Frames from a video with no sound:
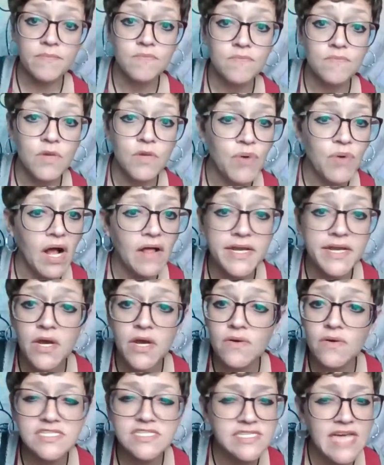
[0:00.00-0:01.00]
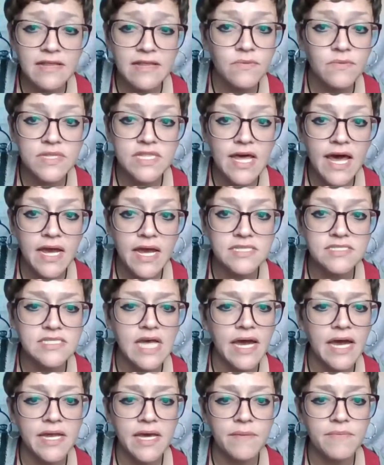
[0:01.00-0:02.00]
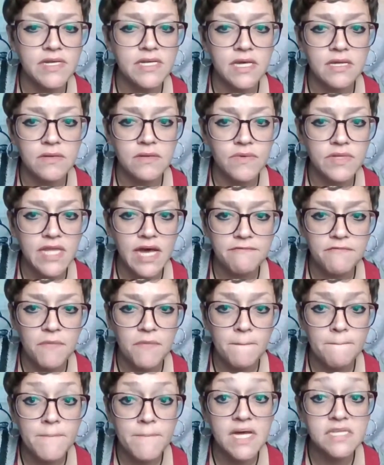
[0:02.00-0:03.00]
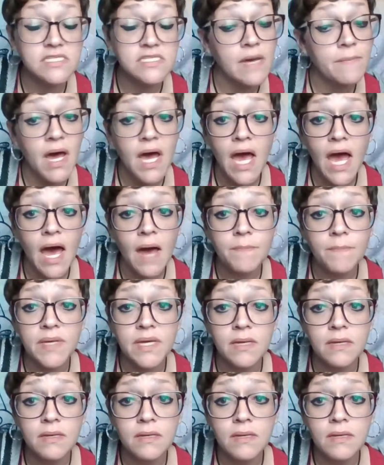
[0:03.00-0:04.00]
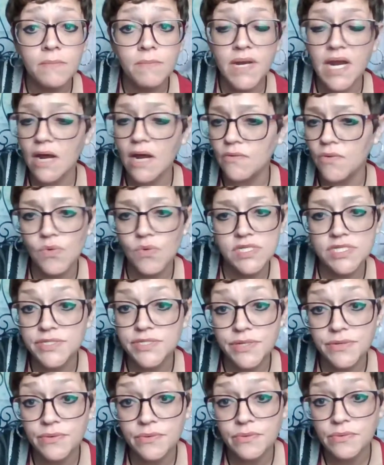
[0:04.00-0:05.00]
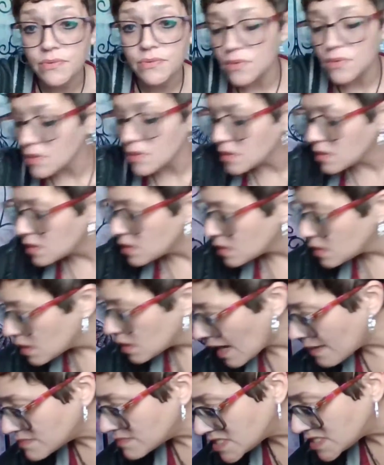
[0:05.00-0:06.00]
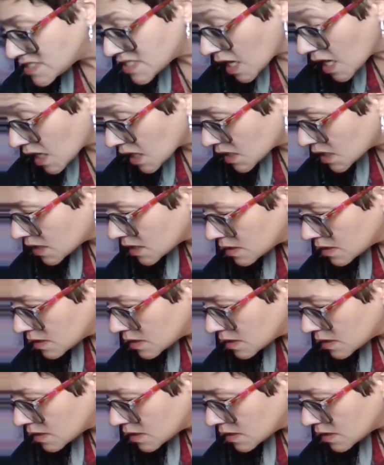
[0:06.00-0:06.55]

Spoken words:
You probably know exactly what that is. Heidi, I've been dealing with that for months. I'm not happy, but I don't know what to do. I'm stuck.